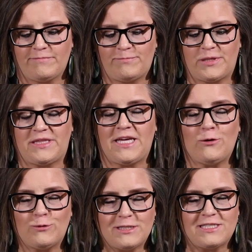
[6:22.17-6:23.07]
but they
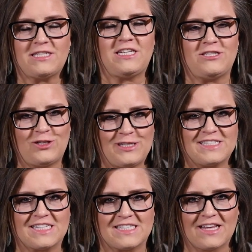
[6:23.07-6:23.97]
would see
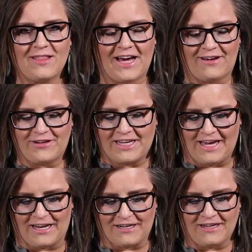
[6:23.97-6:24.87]
Jesus alive
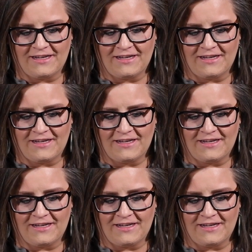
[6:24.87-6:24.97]
again.